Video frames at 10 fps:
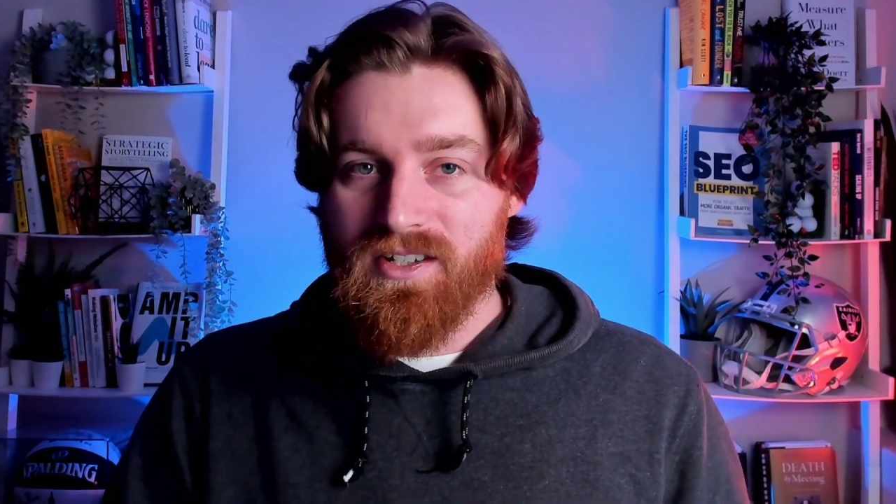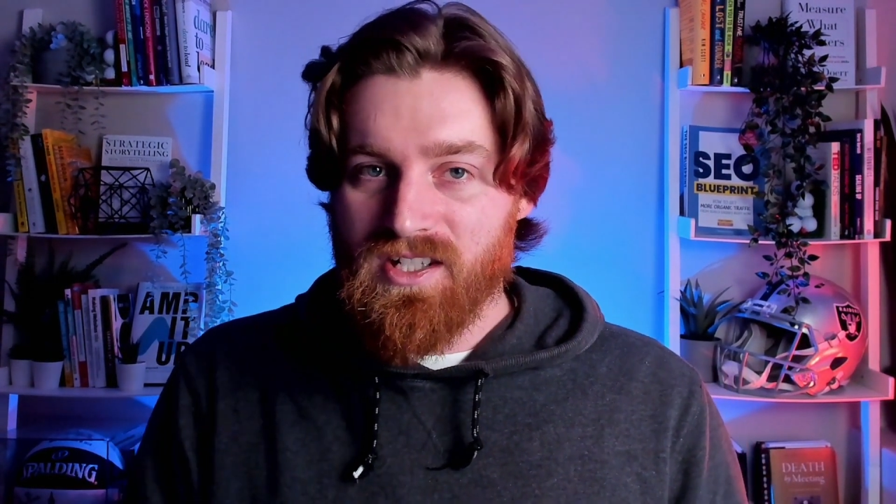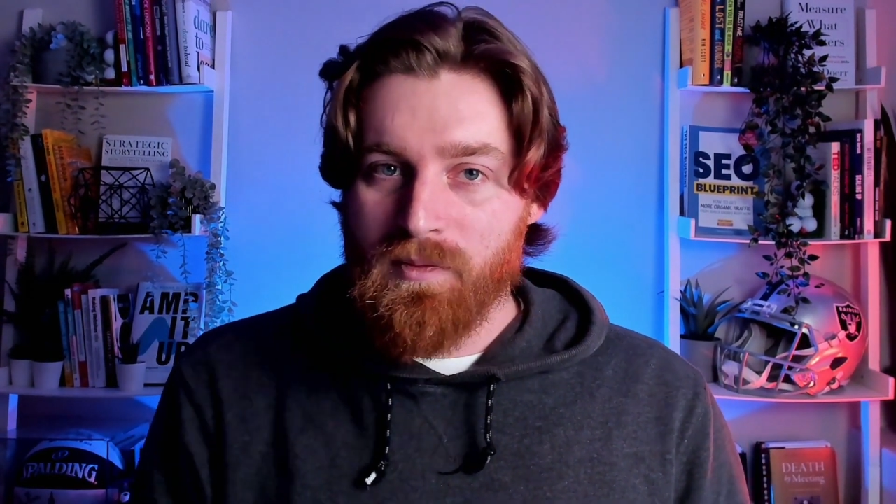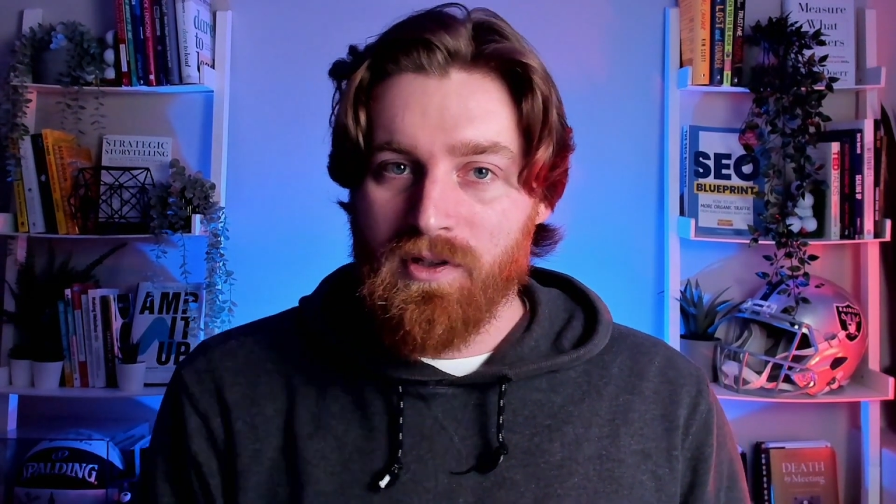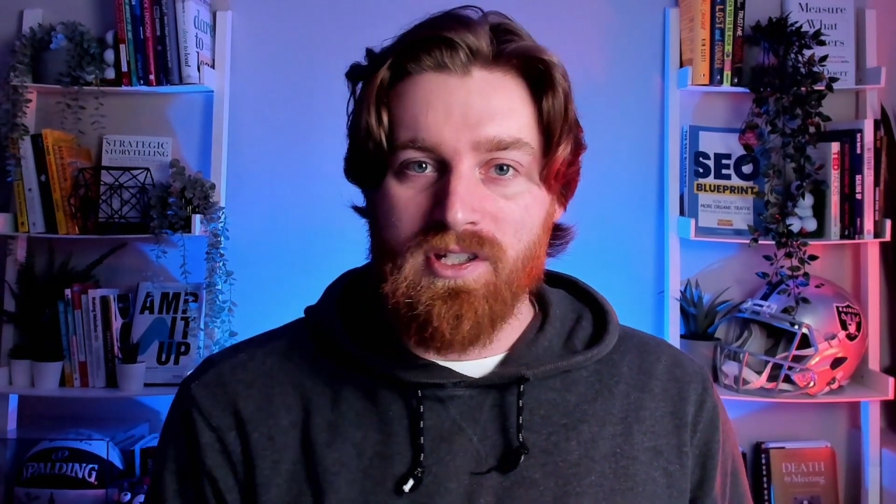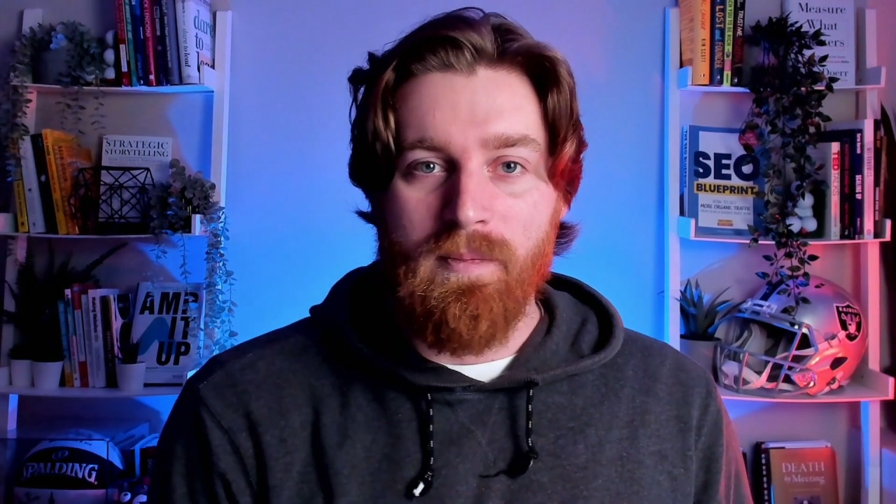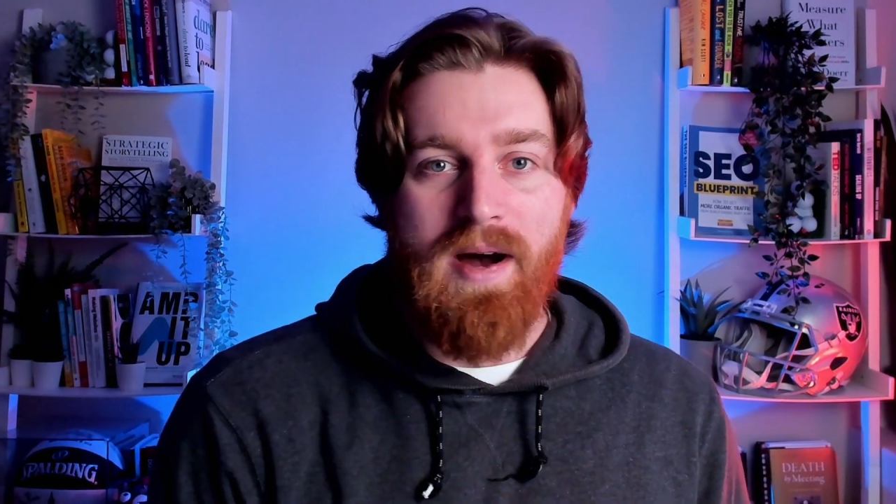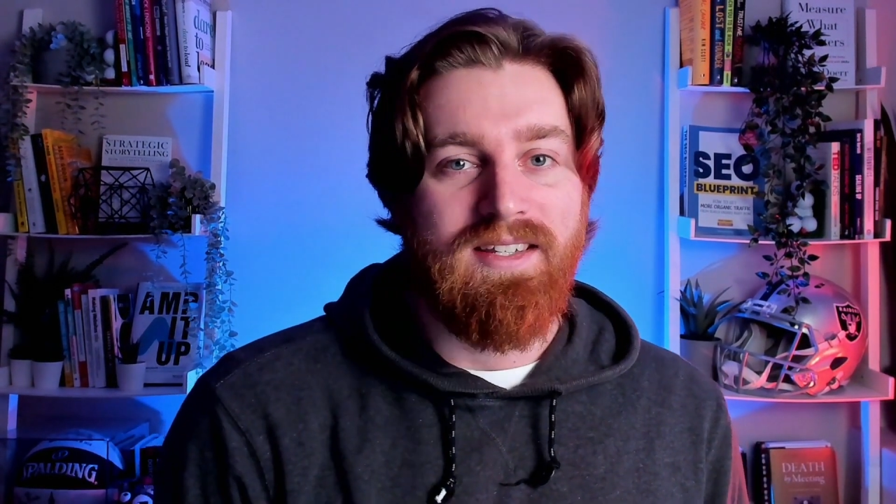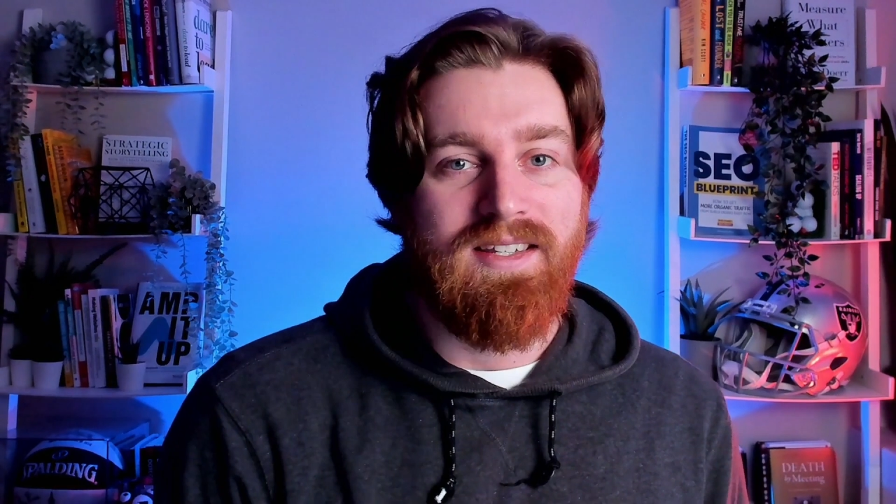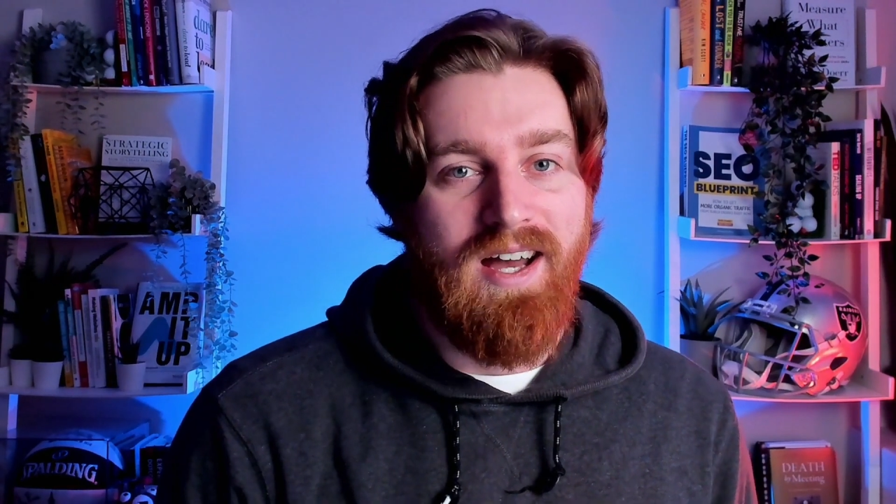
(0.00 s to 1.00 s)
similar to
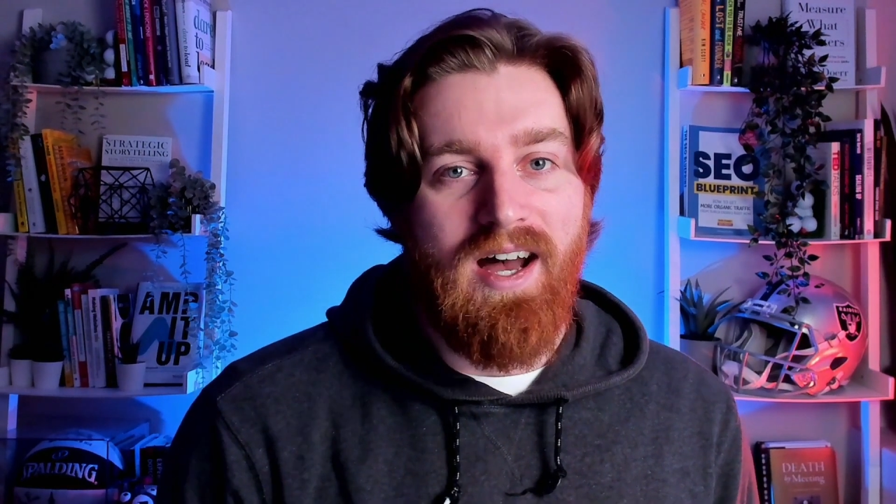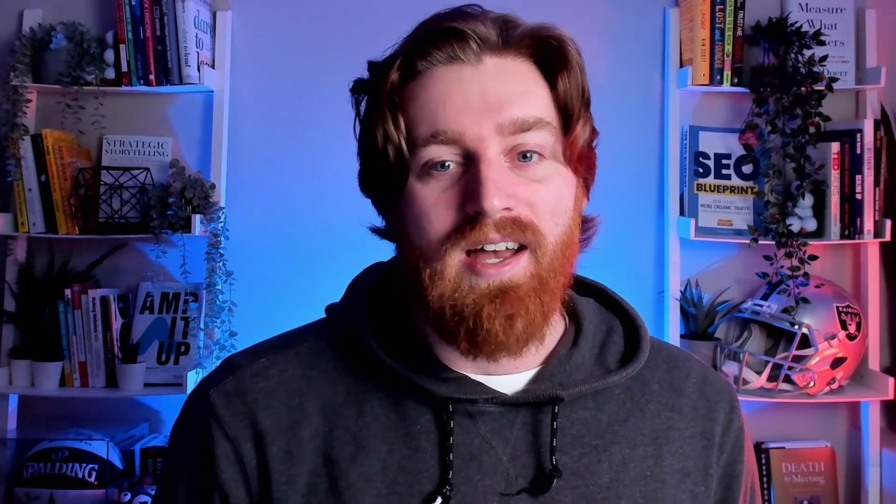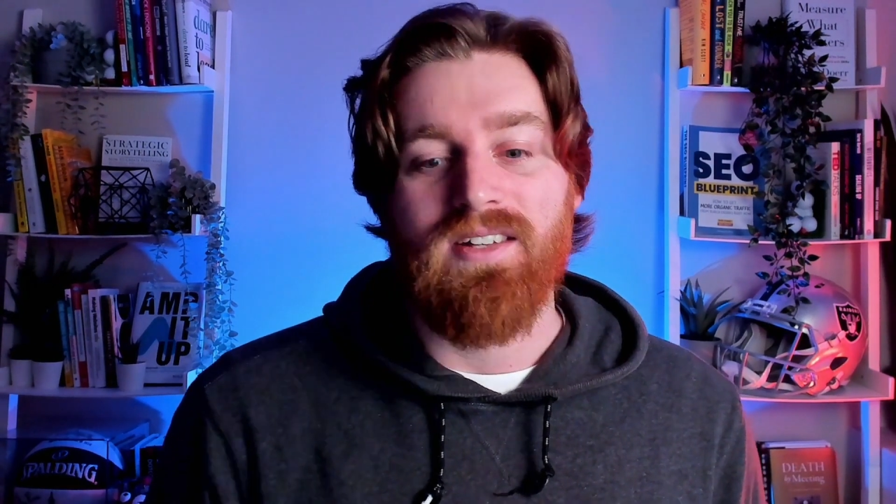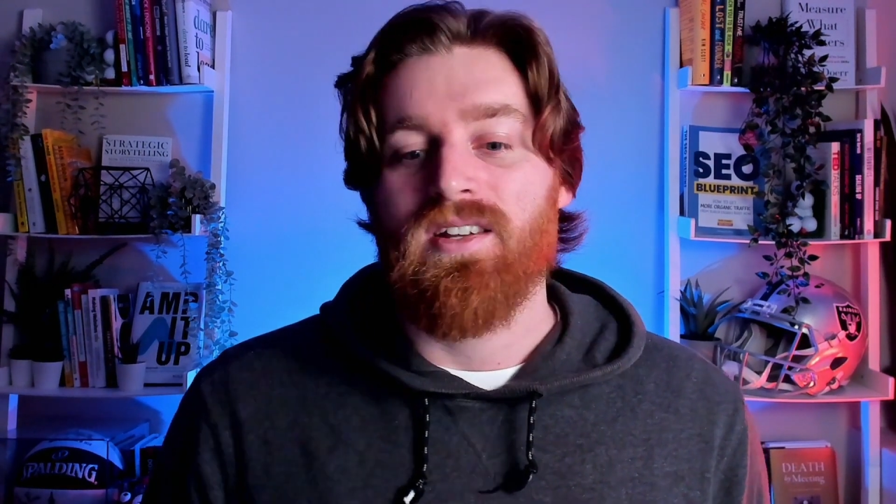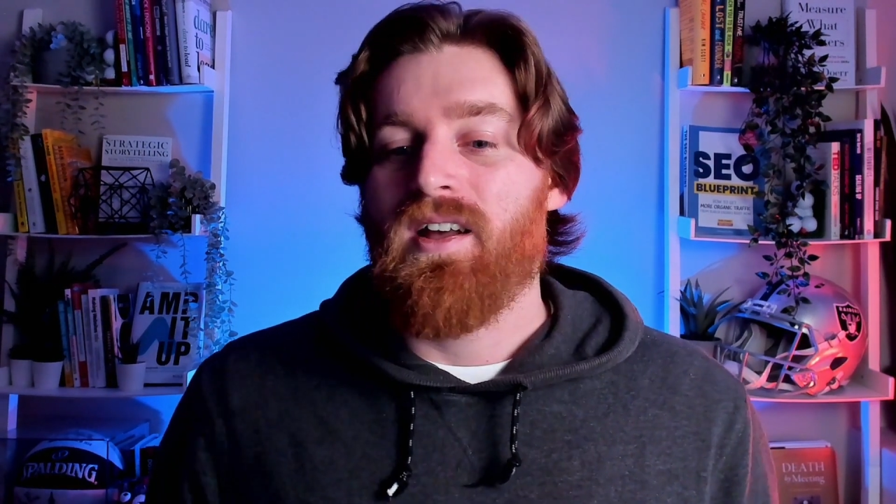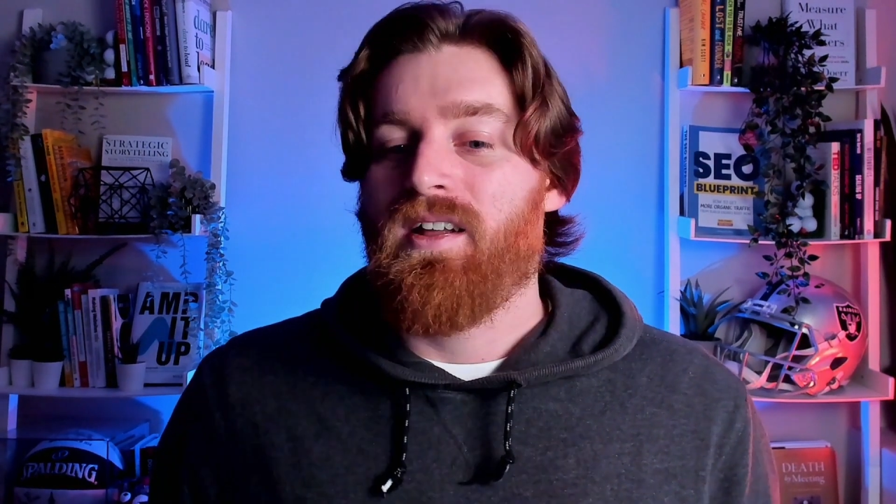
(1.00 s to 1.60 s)
my size,